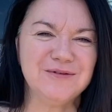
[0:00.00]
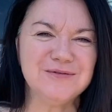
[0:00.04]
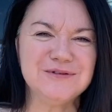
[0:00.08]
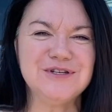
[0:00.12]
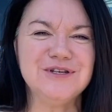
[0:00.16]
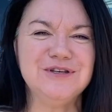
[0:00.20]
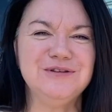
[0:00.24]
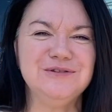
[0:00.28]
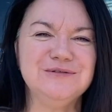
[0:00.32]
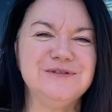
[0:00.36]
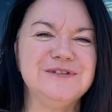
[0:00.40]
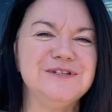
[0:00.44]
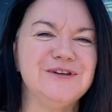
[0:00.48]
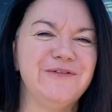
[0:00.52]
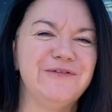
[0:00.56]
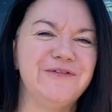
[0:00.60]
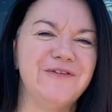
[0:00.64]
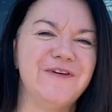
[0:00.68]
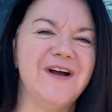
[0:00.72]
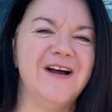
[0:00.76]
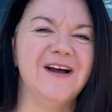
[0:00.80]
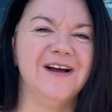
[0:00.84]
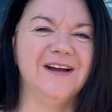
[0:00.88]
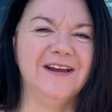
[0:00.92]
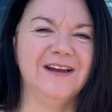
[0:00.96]
do you
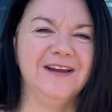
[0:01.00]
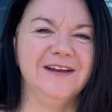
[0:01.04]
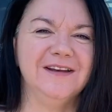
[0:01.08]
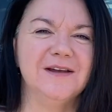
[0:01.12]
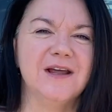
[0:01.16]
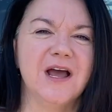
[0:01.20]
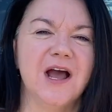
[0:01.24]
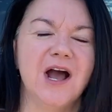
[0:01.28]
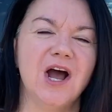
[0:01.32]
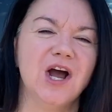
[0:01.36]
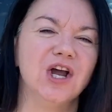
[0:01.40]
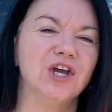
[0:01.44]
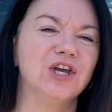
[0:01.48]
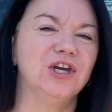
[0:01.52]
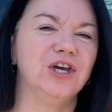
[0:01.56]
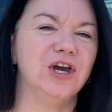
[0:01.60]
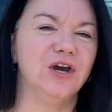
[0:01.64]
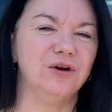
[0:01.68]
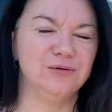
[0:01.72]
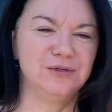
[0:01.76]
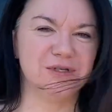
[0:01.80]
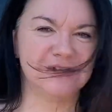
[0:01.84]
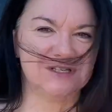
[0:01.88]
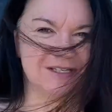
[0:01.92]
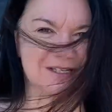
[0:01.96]
define a
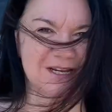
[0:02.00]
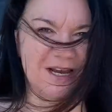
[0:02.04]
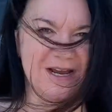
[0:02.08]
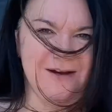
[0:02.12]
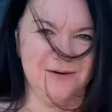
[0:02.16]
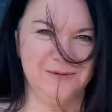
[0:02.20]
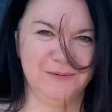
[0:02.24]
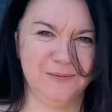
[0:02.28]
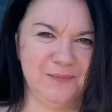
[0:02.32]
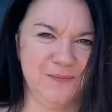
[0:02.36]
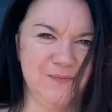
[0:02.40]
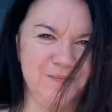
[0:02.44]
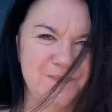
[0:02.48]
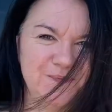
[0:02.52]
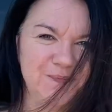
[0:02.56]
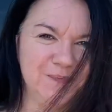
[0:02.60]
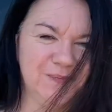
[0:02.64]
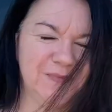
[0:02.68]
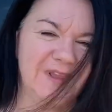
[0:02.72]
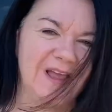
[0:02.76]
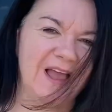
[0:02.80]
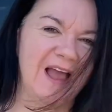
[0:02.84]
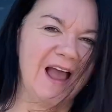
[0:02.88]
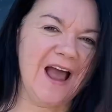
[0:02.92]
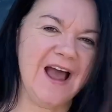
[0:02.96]
ghost town?
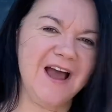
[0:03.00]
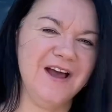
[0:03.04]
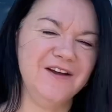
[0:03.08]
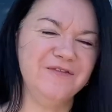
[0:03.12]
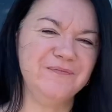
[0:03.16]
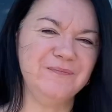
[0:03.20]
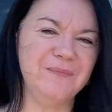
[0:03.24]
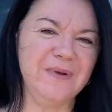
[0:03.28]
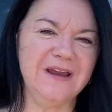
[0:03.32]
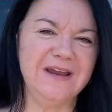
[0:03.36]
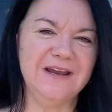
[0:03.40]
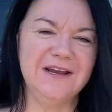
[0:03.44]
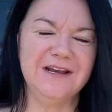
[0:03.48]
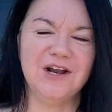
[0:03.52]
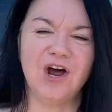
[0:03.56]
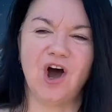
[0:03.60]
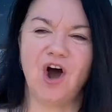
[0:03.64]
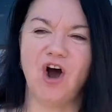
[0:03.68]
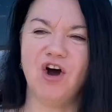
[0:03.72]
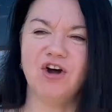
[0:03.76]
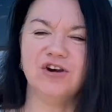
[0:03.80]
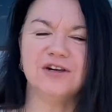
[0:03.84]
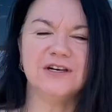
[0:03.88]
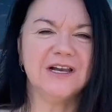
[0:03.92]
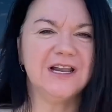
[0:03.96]
I've been
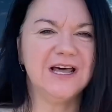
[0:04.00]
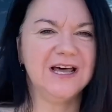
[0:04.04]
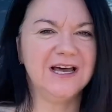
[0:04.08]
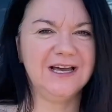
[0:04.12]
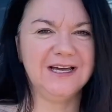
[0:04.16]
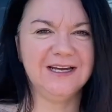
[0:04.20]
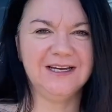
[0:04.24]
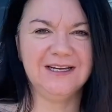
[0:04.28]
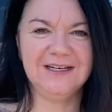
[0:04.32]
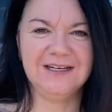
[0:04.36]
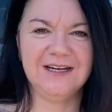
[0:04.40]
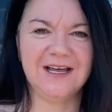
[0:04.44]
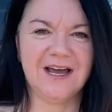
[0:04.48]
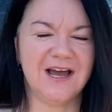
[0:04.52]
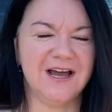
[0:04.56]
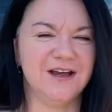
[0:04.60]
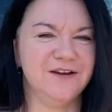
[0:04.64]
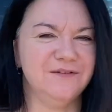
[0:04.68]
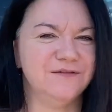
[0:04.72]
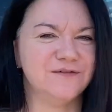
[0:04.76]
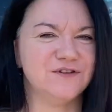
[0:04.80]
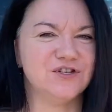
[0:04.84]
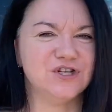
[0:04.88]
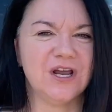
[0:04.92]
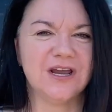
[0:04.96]
online,
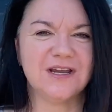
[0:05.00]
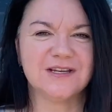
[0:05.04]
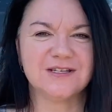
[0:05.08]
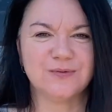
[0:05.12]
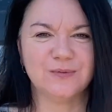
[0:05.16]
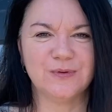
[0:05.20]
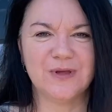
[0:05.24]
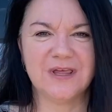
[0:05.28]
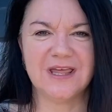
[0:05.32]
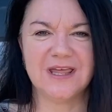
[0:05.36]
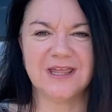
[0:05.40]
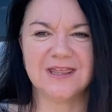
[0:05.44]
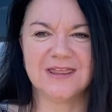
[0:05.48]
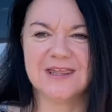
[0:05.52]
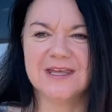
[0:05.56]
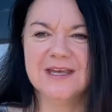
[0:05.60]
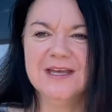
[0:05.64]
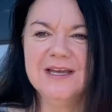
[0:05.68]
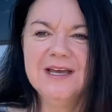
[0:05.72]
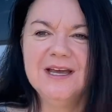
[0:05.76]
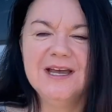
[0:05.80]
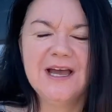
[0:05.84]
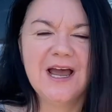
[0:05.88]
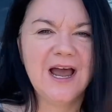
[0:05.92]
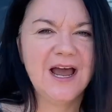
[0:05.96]
I've checked with
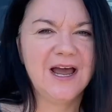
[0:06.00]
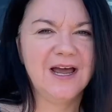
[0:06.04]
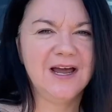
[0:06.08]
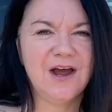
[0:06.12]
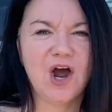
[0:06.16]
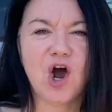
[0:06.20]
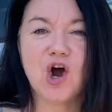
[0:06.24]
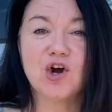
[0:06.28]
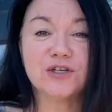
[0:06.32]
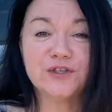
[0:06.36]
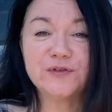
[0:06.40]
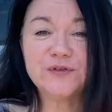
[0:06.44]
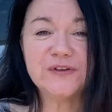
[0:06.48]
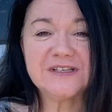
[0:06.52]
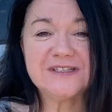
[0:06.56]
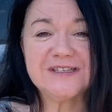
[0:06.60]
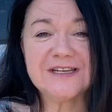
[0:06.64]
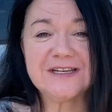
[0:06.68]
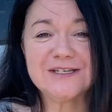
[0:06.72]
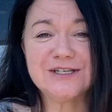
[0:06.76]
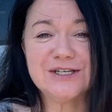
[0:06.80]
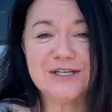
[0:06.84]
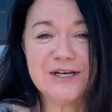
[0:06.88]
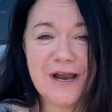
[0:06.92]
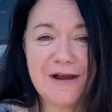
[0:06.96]
Oxford
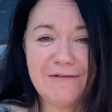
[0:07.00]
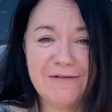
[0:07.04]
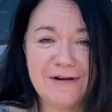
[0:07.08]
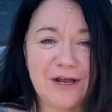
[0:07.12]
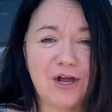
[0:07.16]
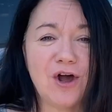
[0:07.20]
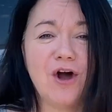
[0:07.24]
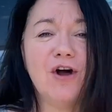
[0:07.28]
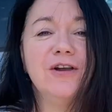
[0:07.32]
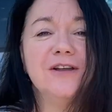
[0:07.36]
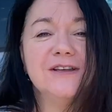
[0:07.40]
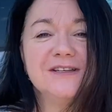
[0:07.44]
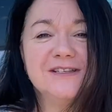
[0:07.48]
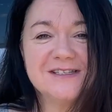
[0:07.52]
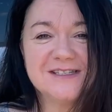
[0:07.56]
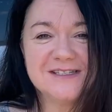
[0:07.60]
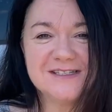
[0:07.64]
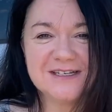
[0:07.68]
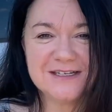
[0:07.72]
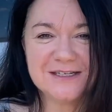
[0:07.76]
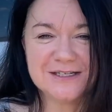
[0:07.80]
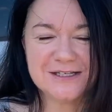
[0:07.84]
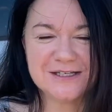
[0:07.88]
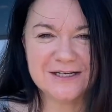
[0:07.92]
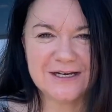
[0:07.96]
Dictionary, Collins
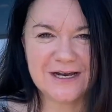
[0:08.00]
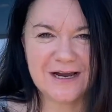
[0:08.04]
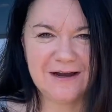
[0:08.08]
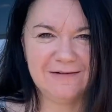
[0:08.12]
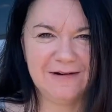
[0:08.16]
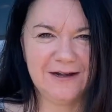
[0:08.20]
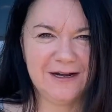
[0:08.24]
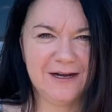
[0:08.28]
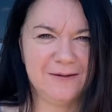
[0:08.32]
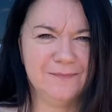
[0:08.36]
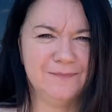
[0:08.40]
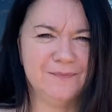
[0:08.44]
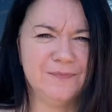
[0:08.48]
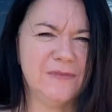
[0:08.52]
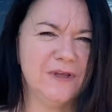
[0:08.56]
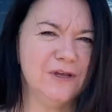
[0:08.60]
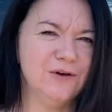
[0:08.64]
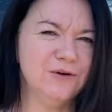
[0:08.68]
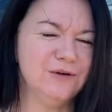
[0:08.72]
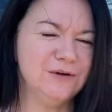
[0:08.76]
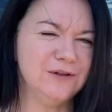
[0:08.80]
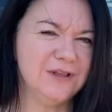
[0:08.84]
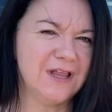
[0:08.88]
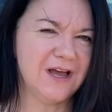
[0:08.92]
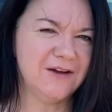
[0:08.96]
Dictionary. They
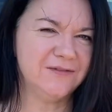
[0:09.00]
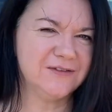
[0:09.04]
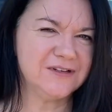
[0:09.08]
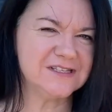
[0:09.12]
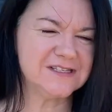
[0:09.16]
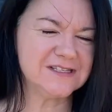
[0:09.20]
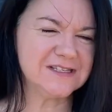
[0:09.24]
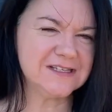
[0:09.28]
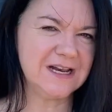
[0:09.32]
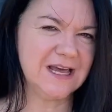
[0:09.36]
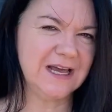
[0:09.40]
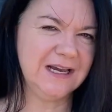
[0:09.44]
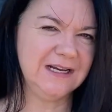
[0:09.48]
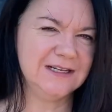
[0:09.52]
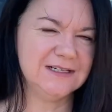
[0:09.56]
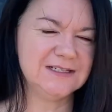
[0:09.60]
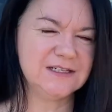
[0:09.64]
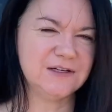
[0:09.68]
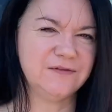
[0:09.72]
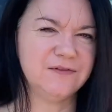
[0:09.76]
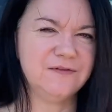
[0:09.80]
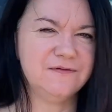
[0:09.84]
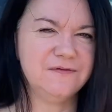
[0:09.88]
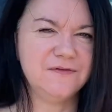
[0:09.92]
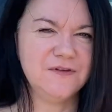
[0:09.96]
all have a slightly
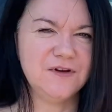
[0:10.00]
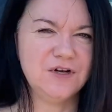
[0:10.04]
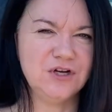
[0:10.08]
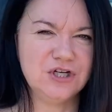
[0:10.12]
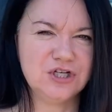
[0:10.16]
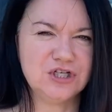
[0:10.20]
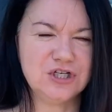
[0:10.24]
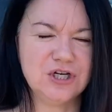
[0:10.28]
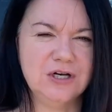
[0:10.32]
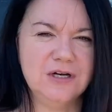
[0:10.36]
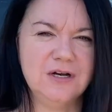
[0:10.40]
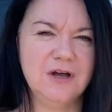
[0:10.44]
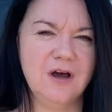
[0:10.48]
different version